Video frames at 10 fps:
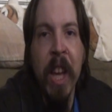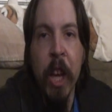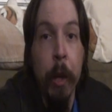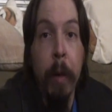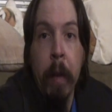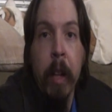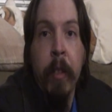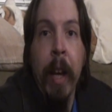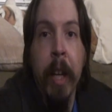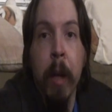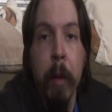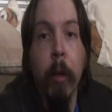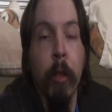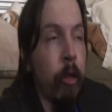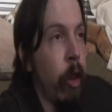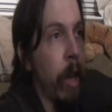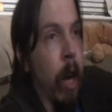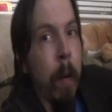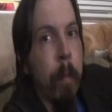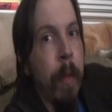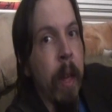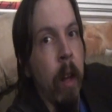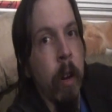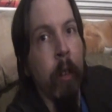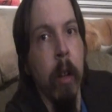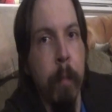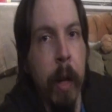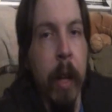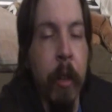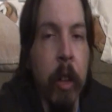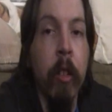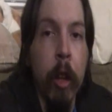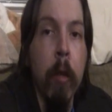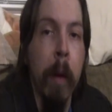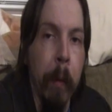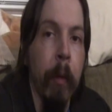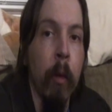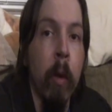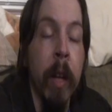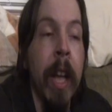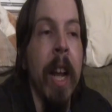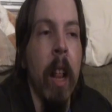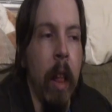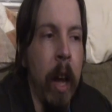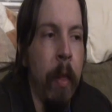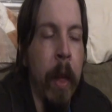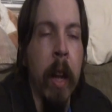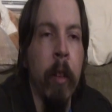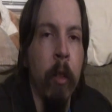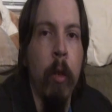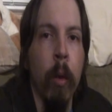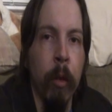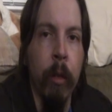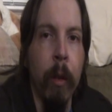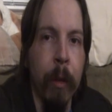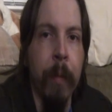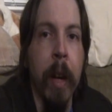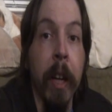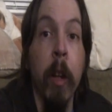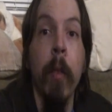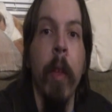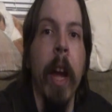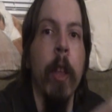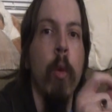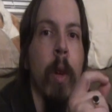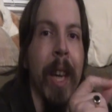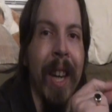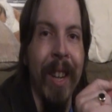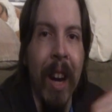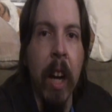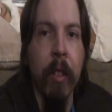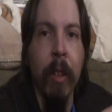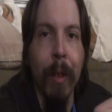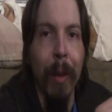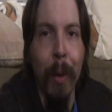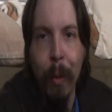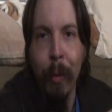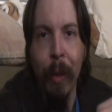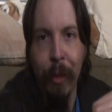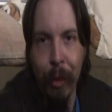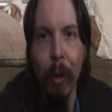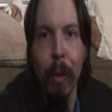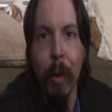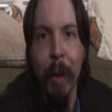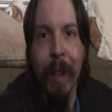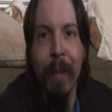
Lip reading: You can attack him. He'll just stay up there on his little perch until you pick up the sword, and then it turns into a sword fight. And you cannot lose the sword.